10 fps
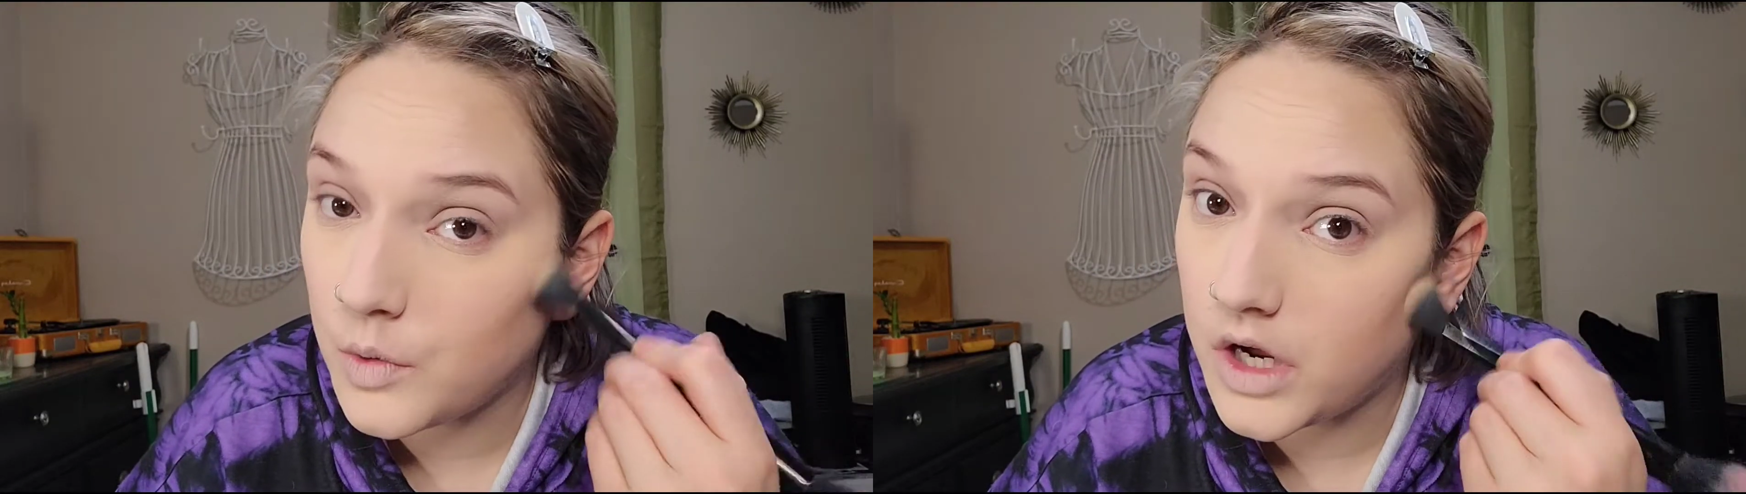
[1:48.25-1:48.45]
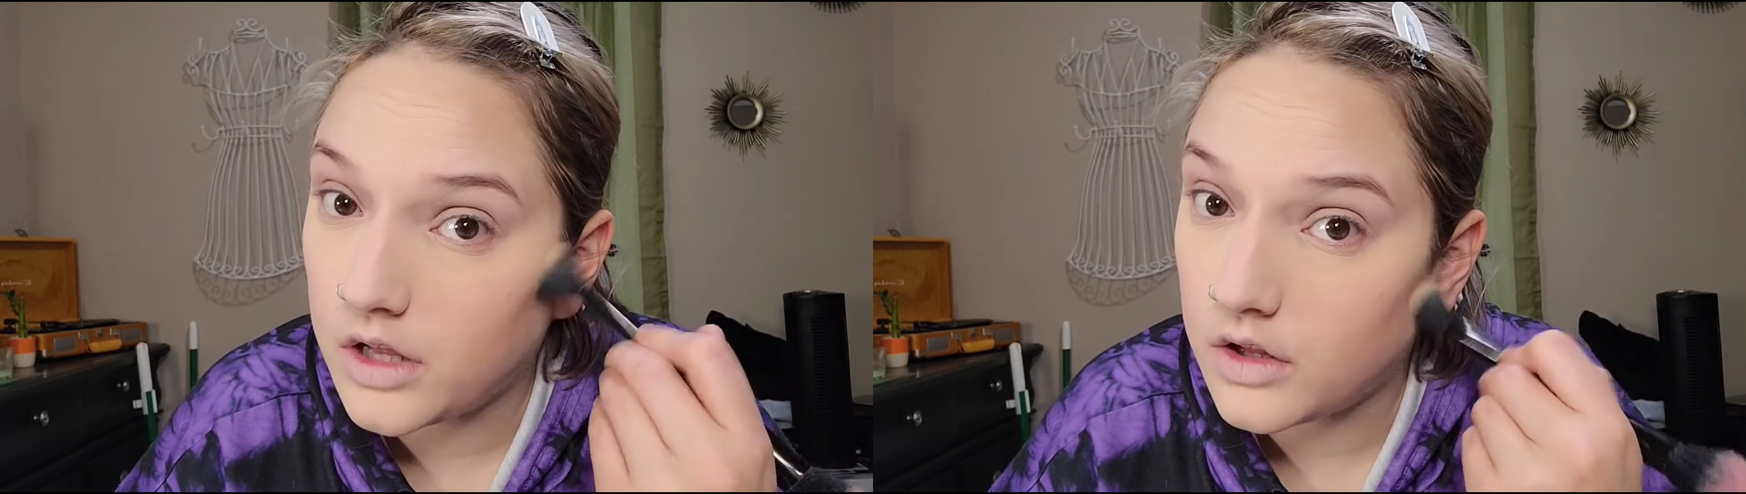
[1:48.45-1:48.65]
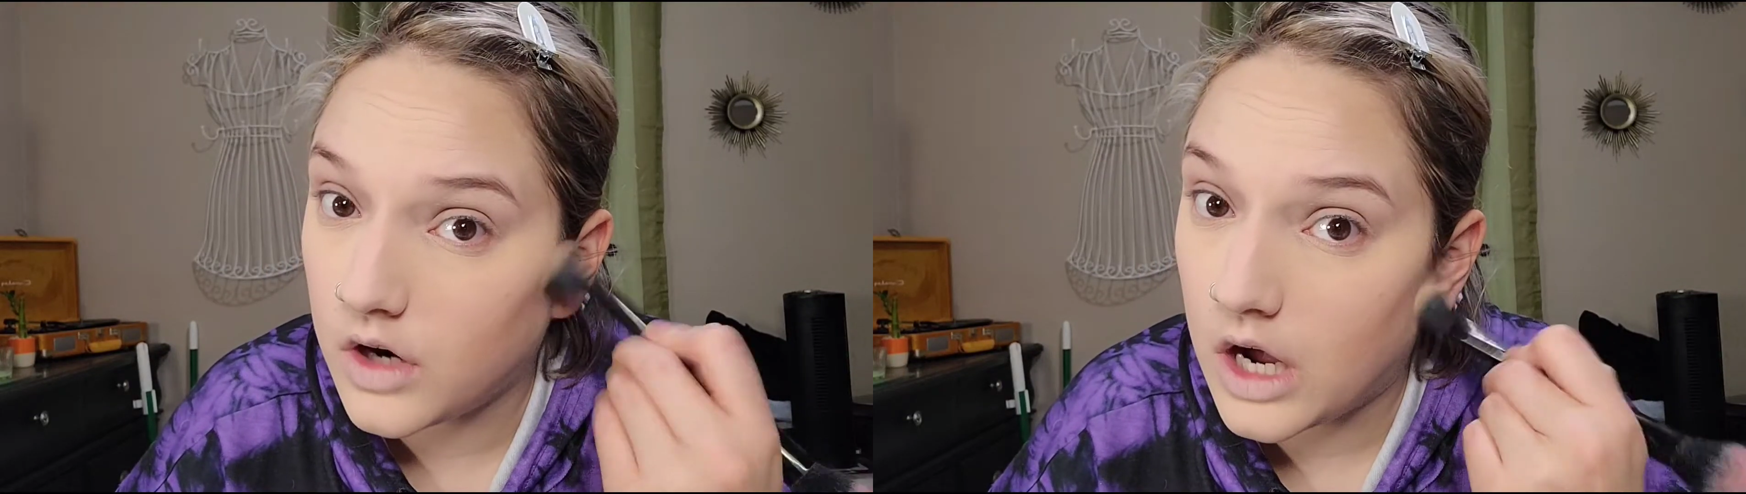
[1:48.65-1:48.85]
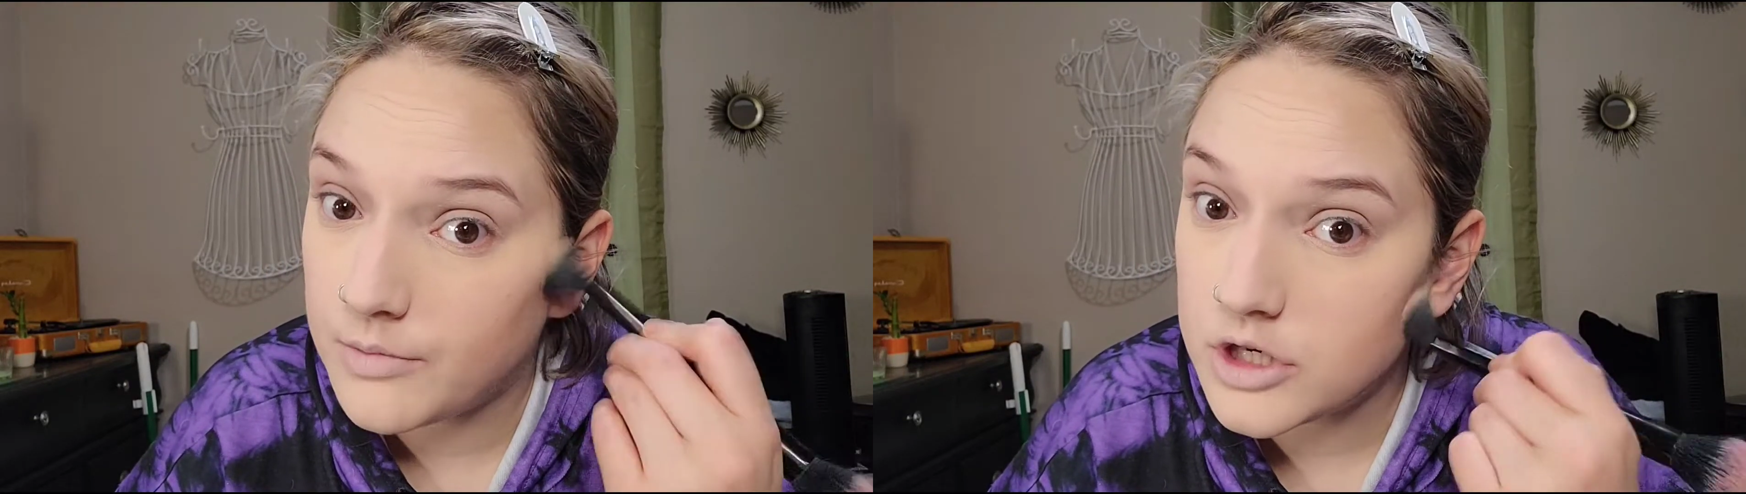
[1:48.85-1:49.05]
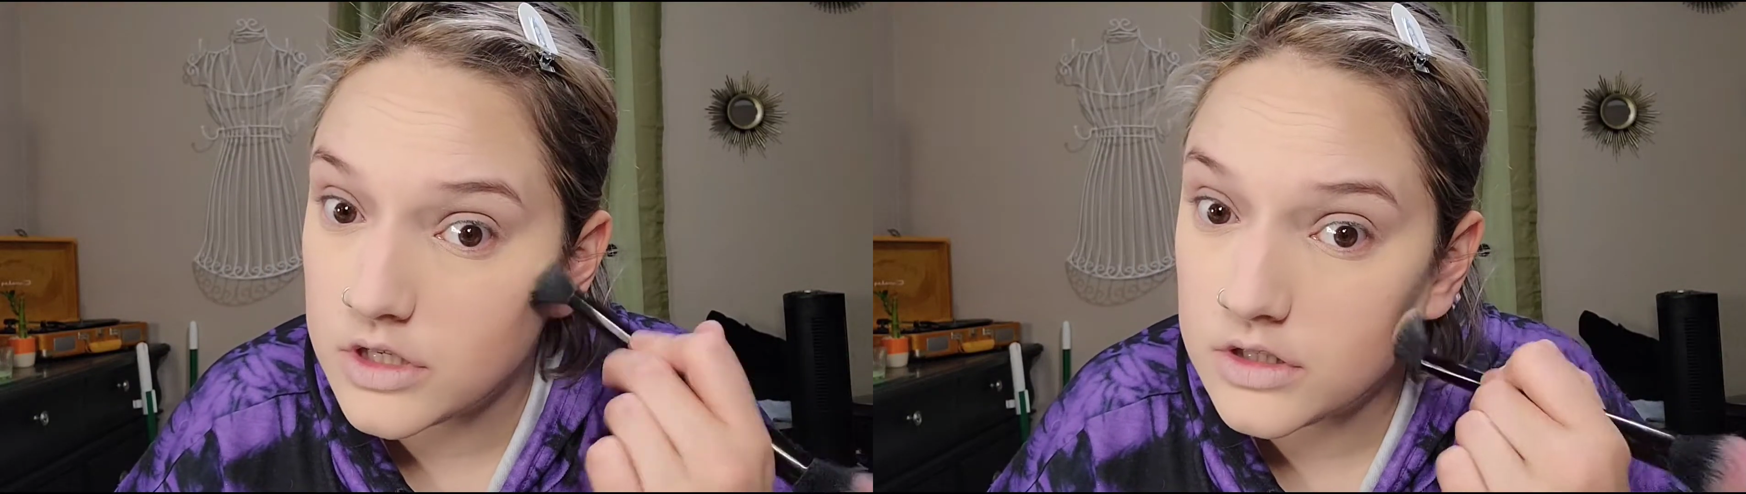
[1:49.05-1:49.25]
weighing their
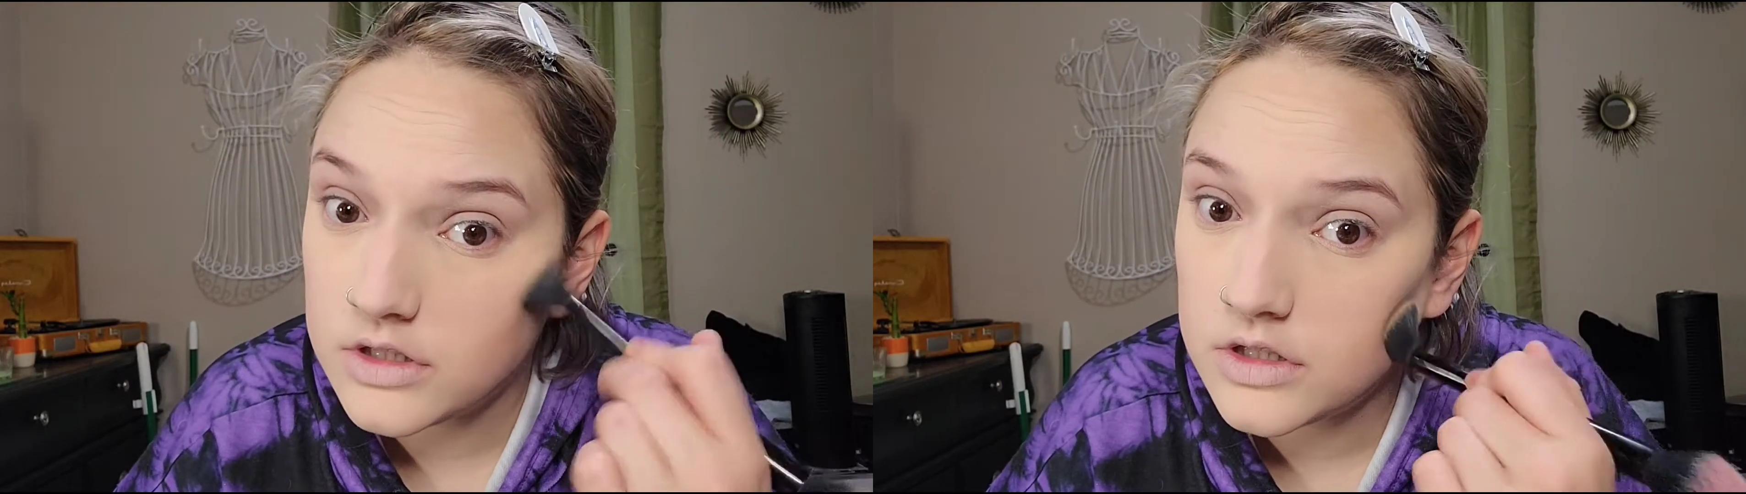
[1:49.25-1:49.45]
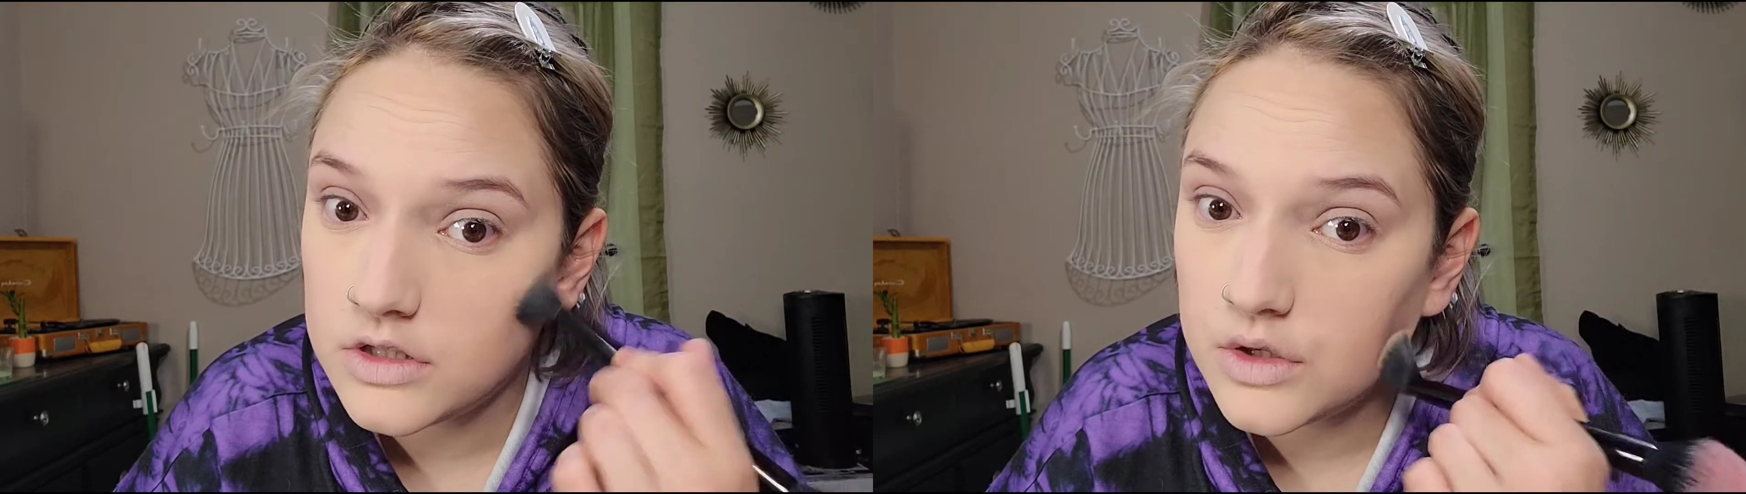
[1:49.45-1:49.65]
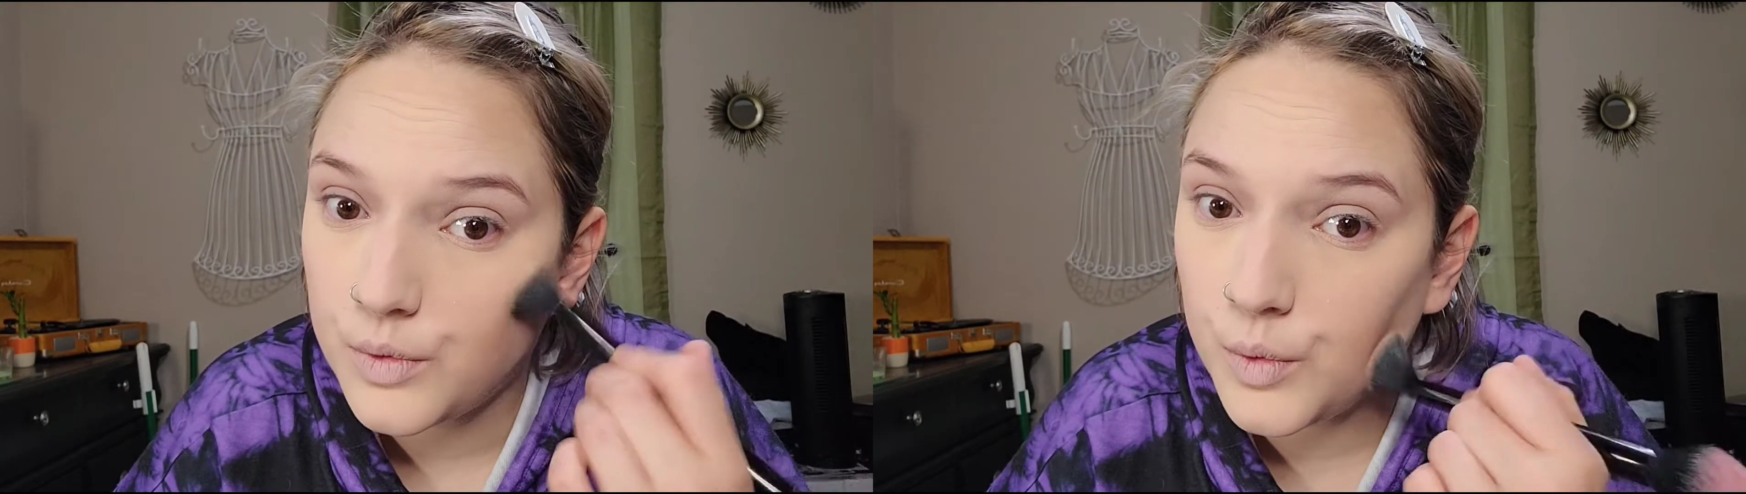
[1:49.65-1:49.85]
options.